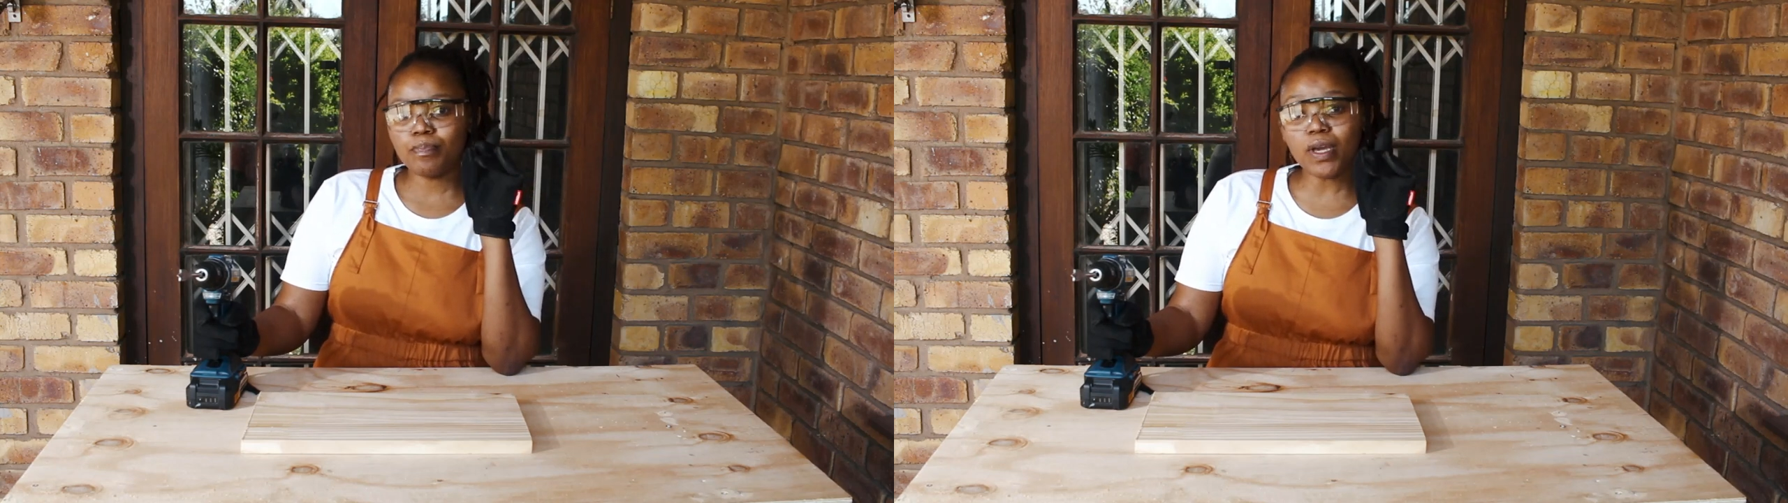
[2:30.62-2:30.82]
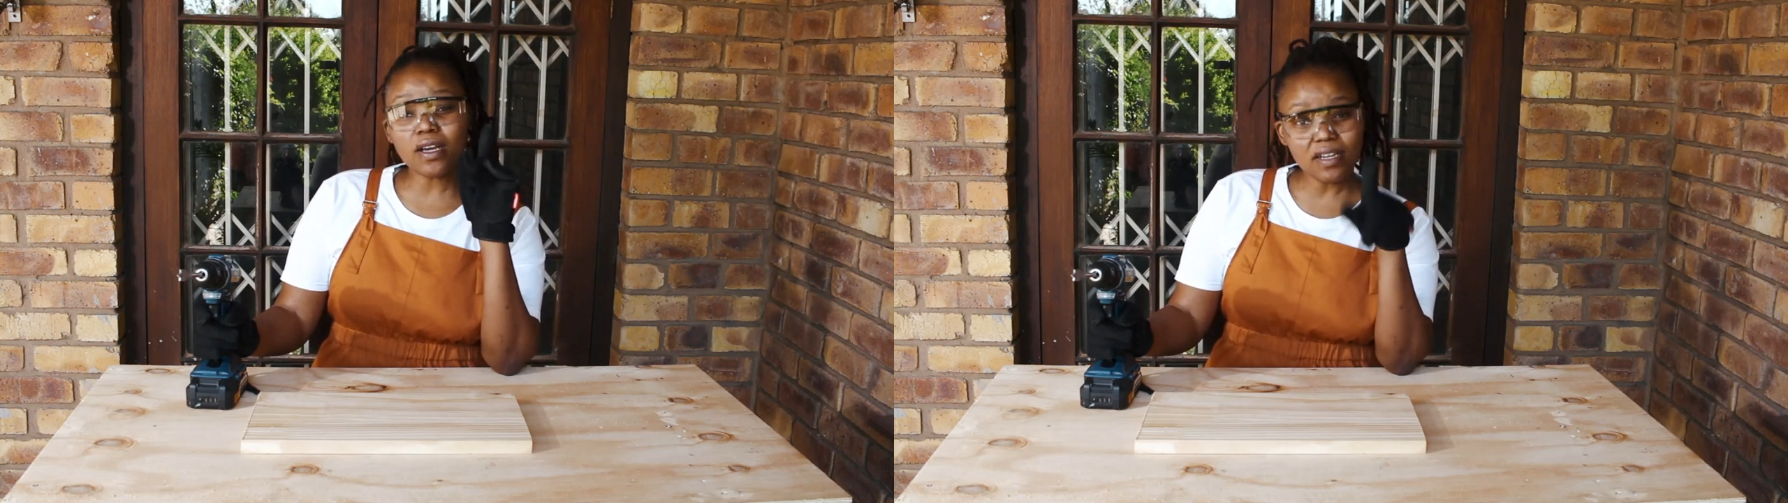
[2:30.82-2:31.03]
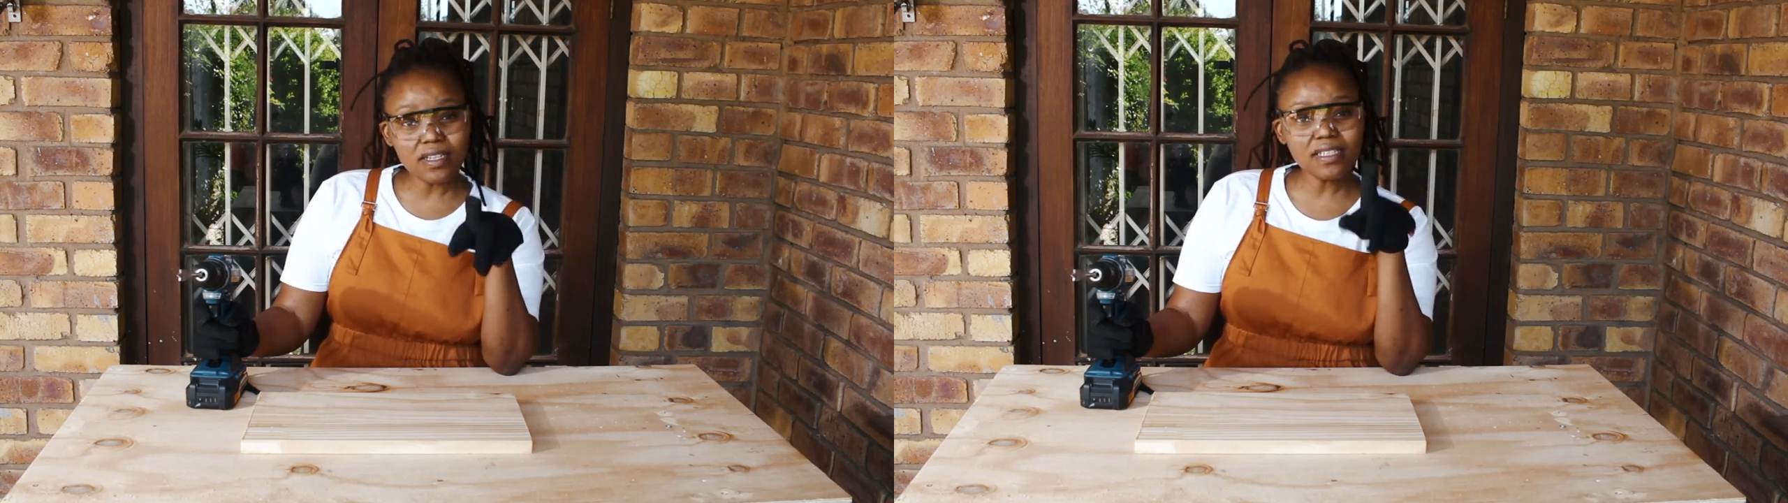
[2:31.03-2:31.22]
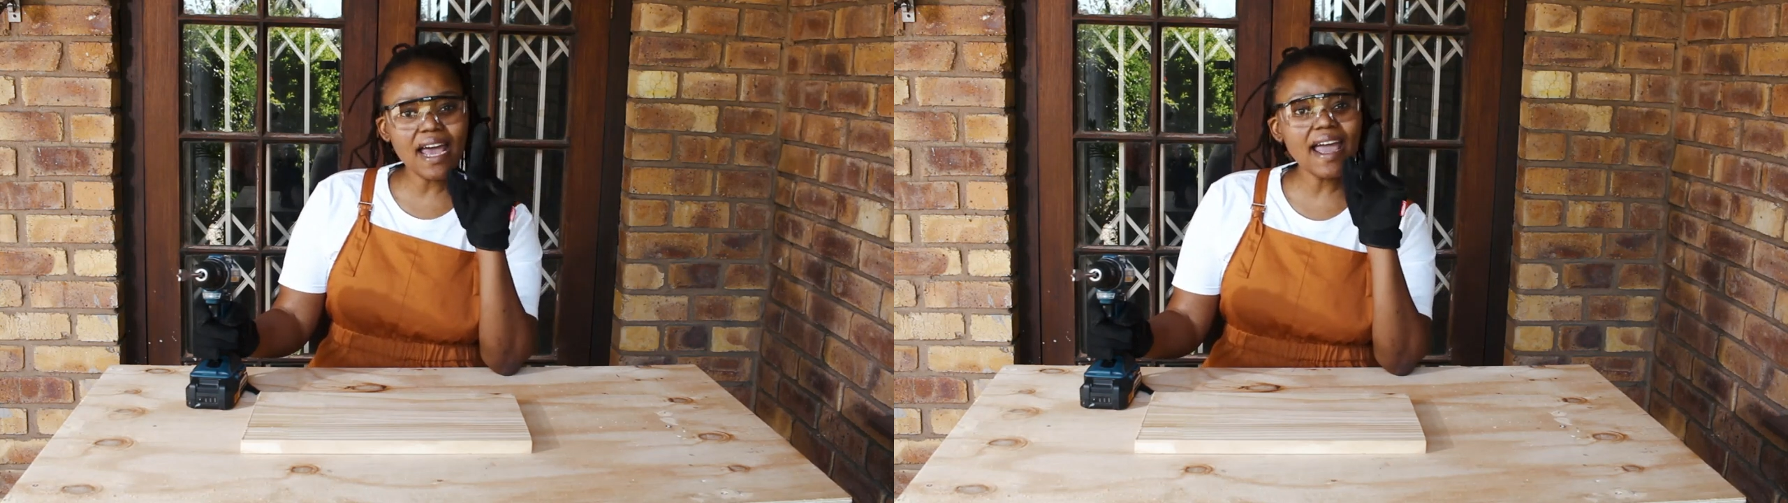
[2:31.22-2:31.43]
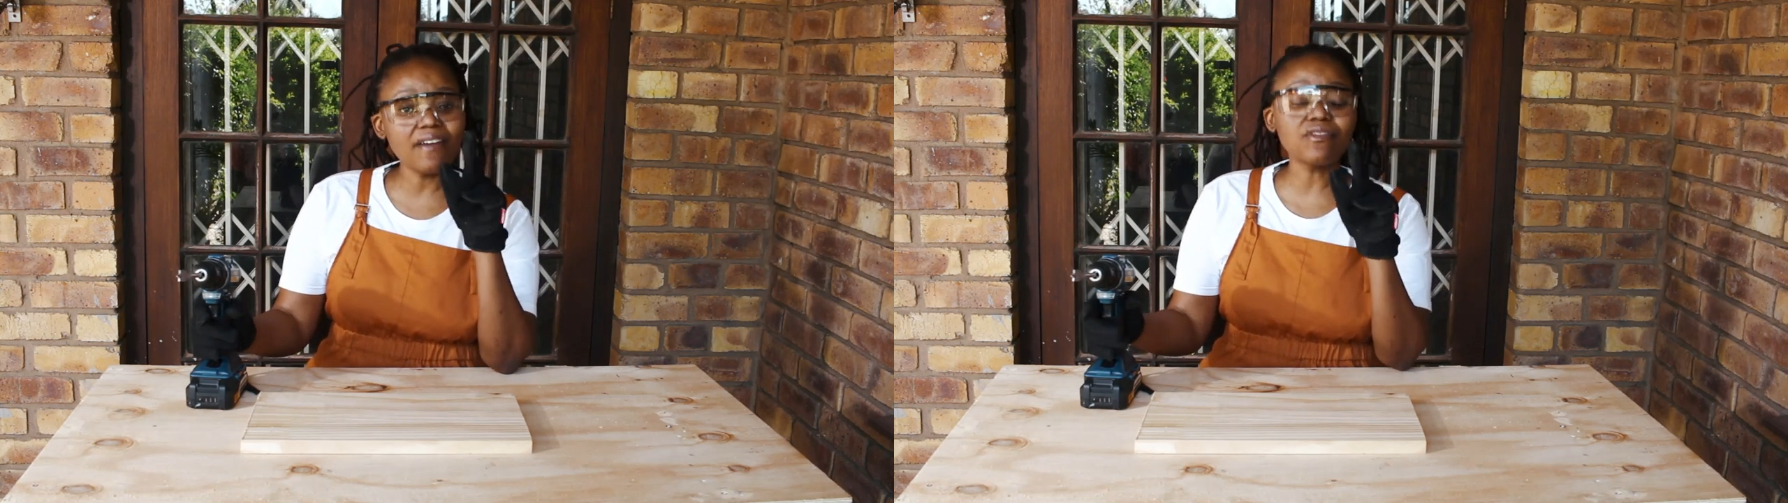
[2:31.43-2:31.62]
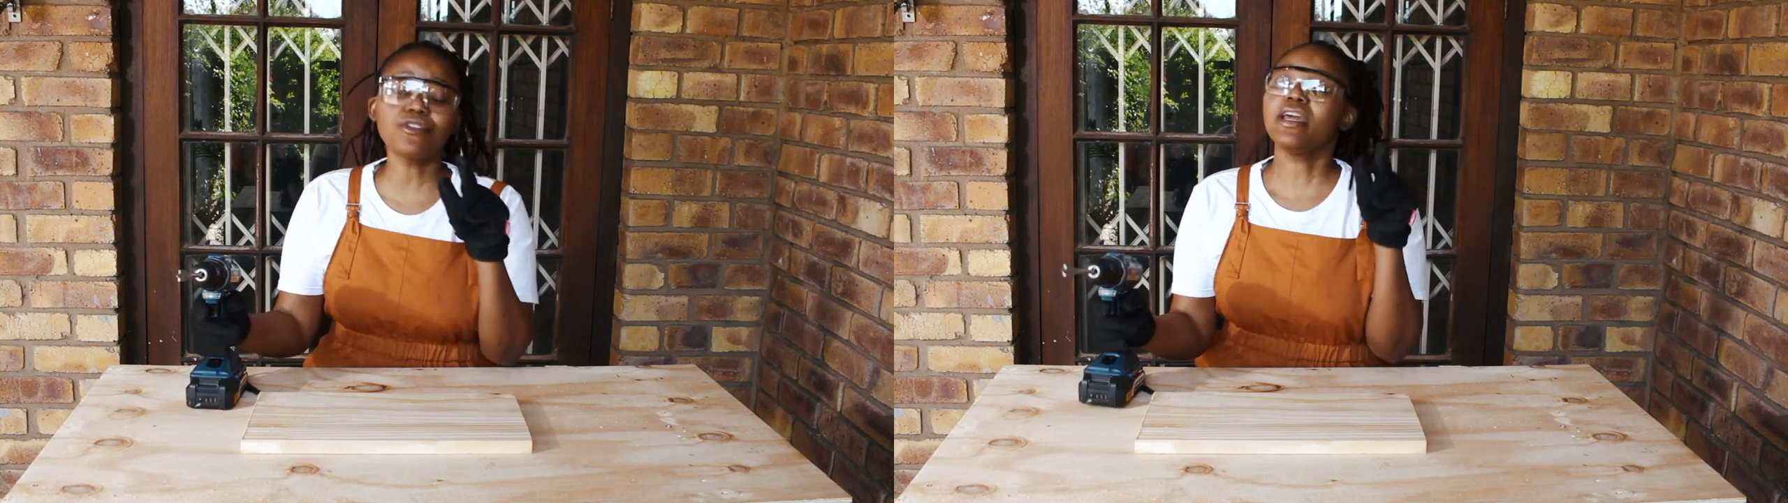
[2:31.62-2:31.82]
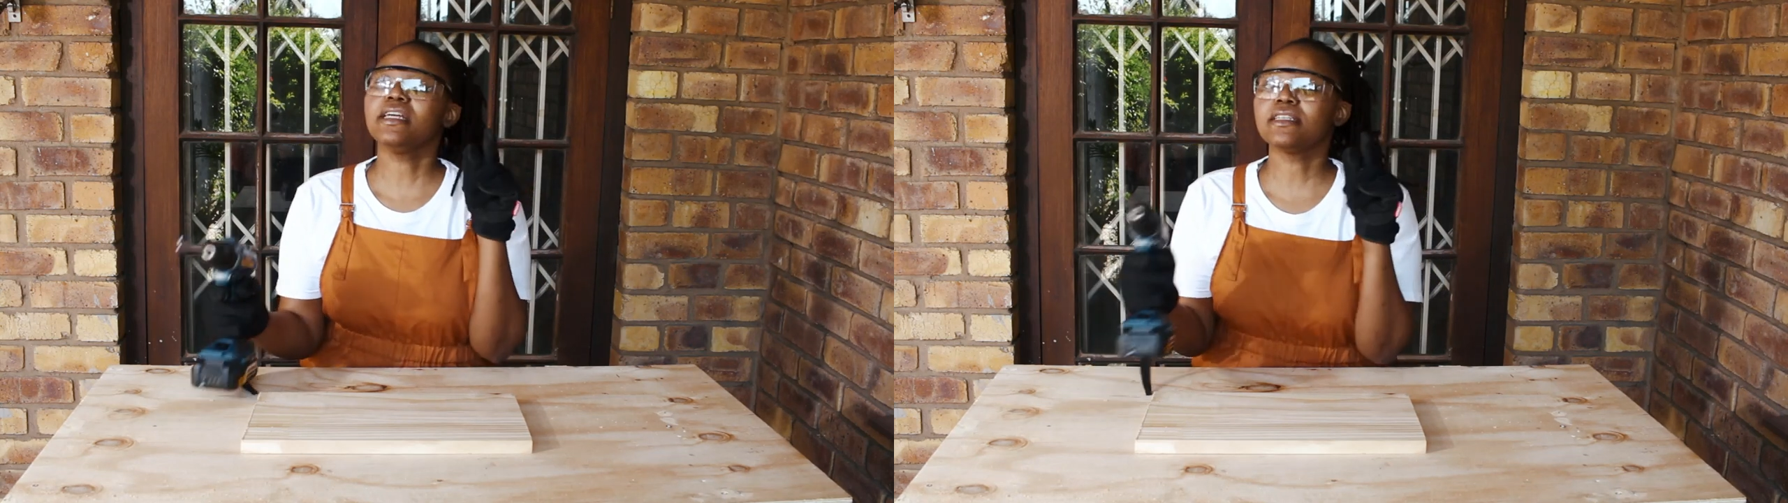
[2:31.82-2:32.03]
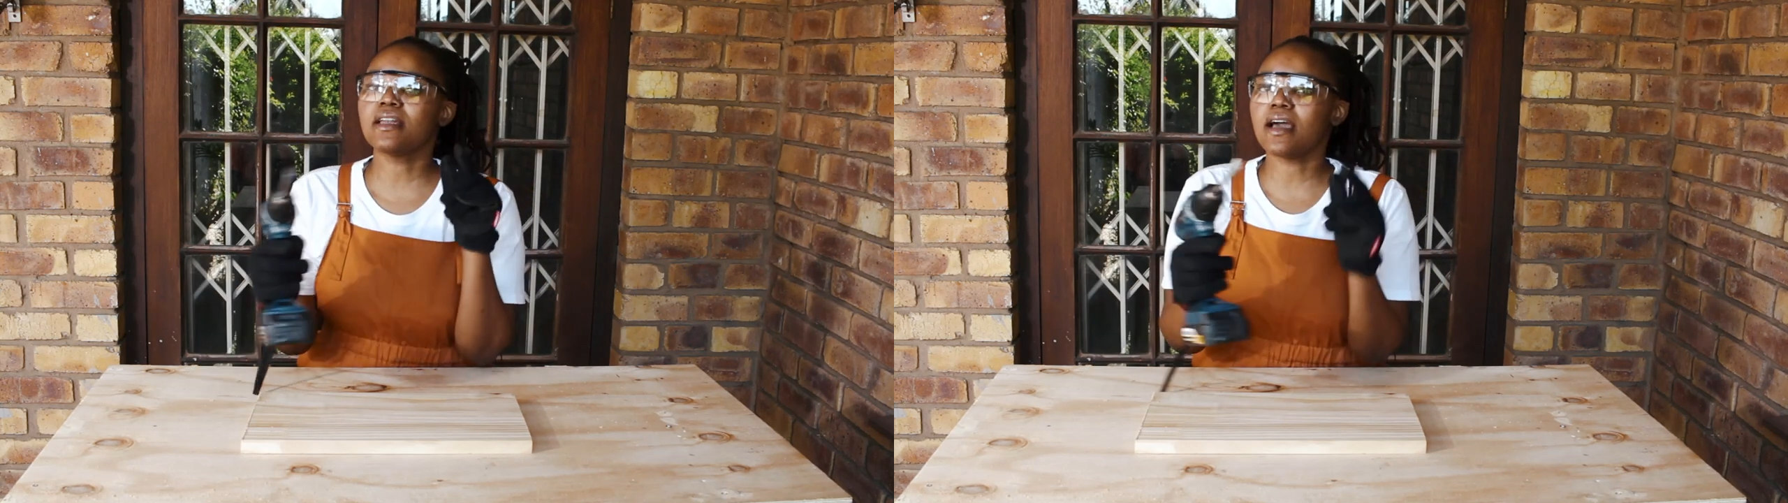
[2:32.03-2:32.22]
because I have
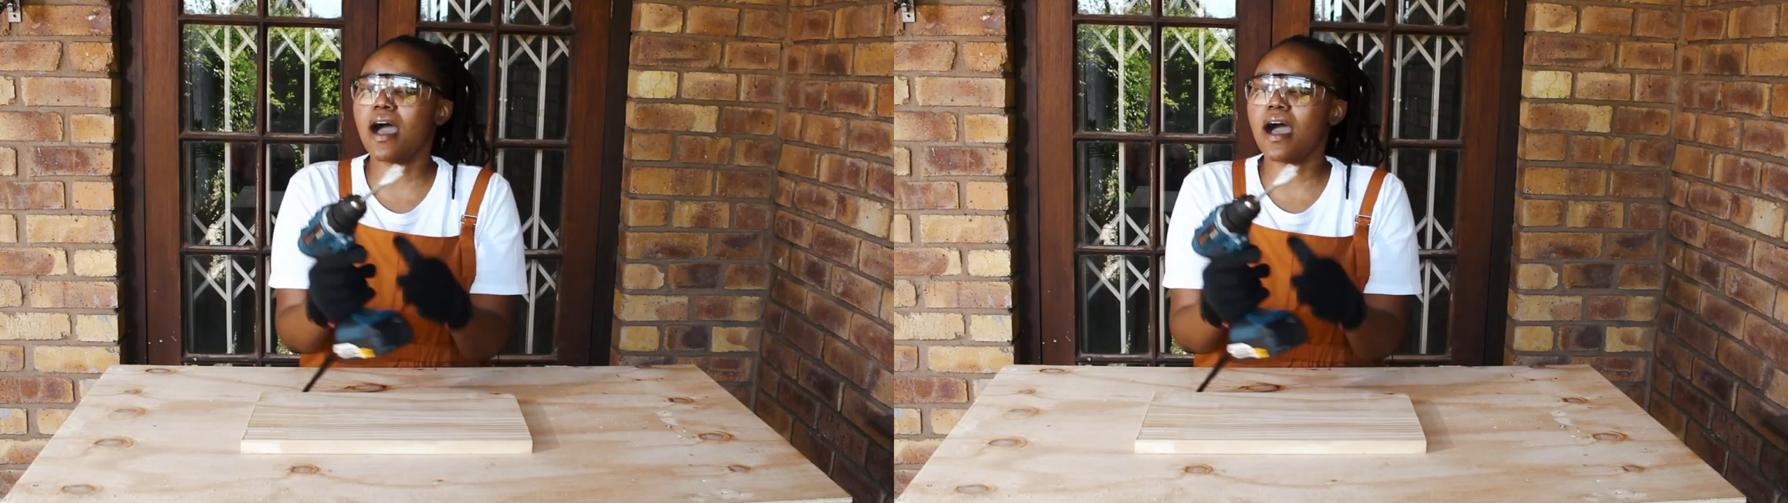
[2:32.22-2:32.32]
created a